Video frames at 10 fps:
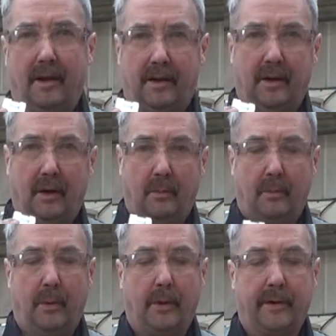you
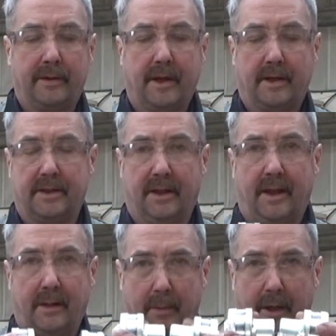don't put things out of
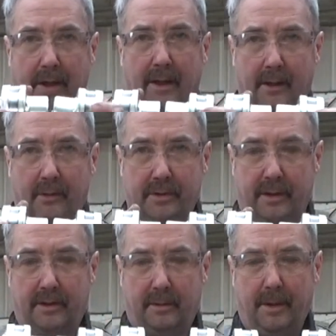line, but it allows
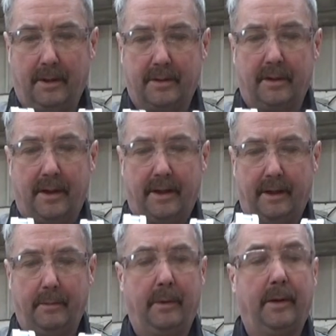things to be out of line
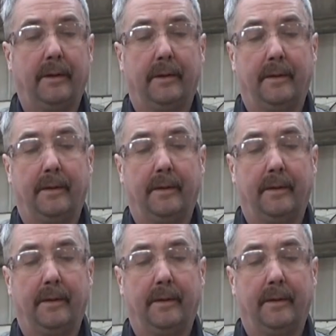a bit.